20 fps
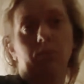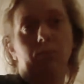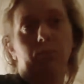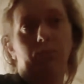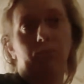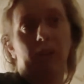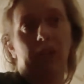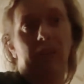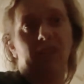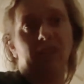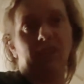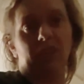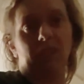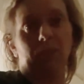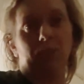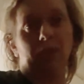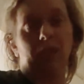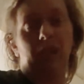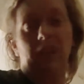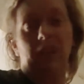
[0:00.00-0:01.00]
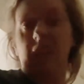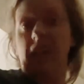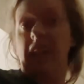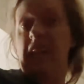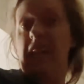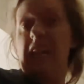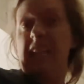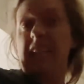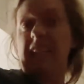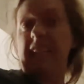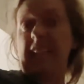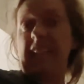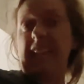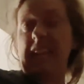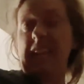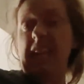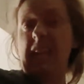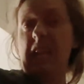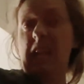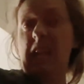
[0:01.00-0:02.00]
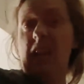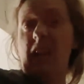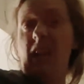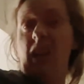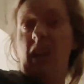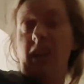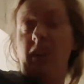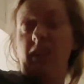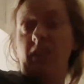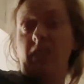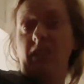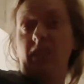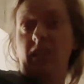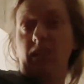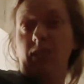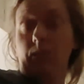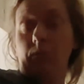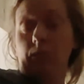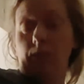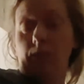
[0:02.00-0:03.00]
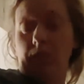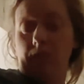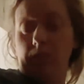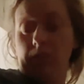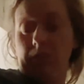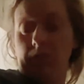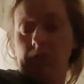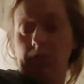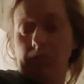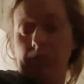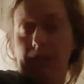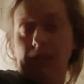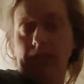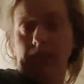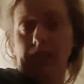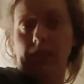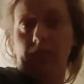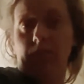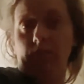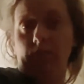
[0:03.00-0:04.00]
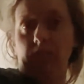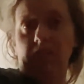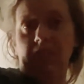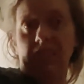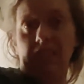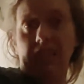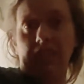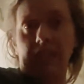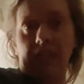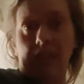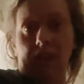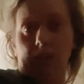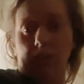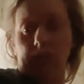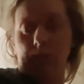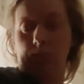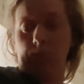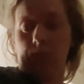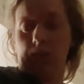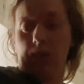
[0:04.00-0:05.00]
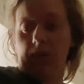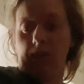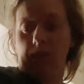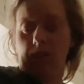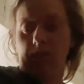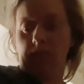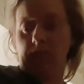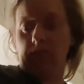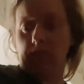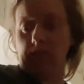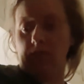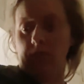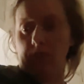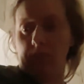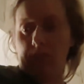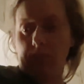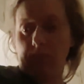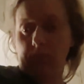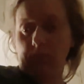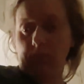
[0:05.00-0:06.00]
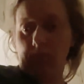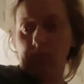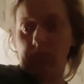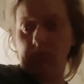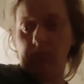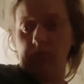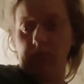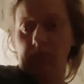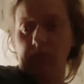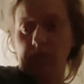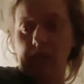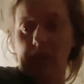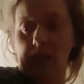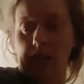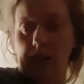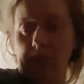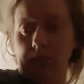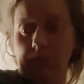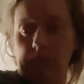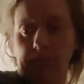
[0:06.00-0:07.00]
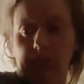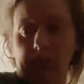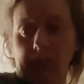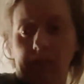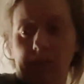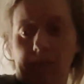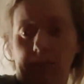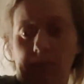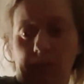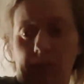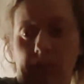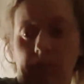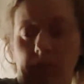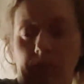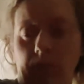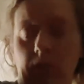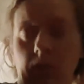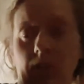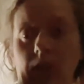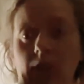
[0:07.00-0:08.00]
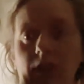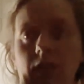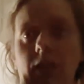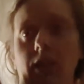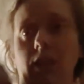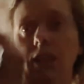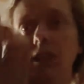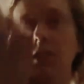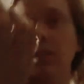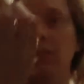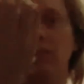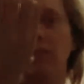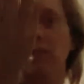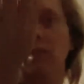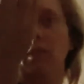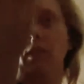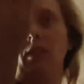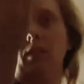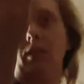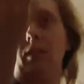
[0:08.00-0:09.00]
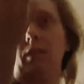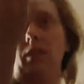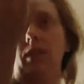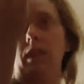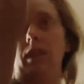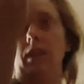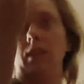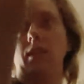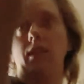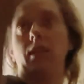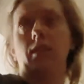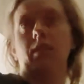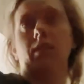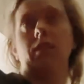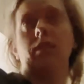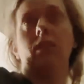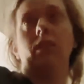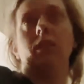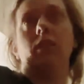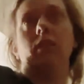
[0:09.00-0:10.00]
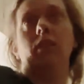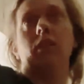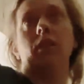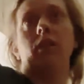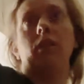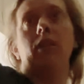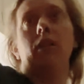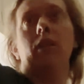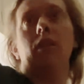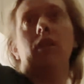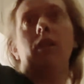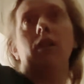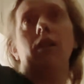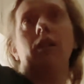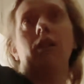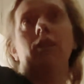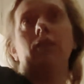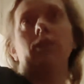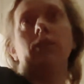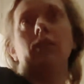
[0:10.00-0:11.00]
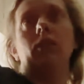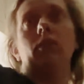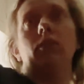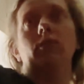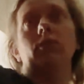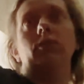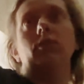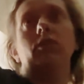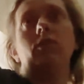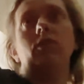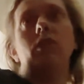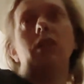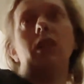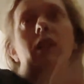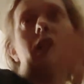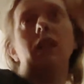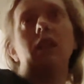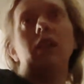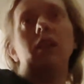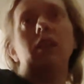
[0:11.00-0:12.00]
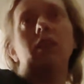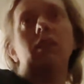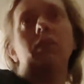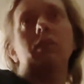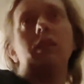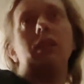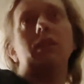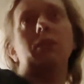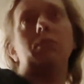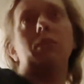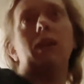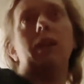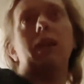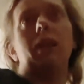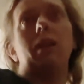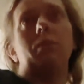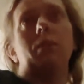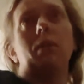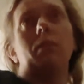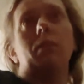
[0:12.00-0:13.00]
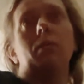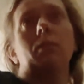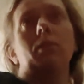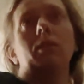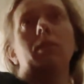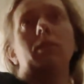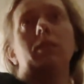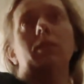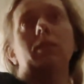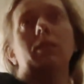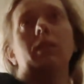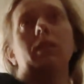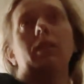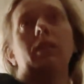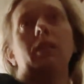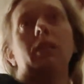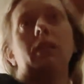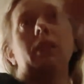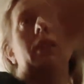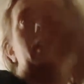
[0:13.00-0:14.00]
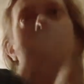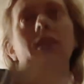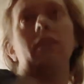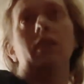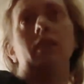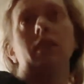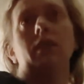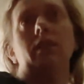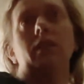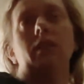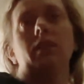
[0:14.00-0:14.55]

but as I'm clean, I don't need to worry too much about it. Recently out the bath, so I'm not too scared. But yeah, if you feel like you need to, then feel free. Where's my air bubble gone? There it is.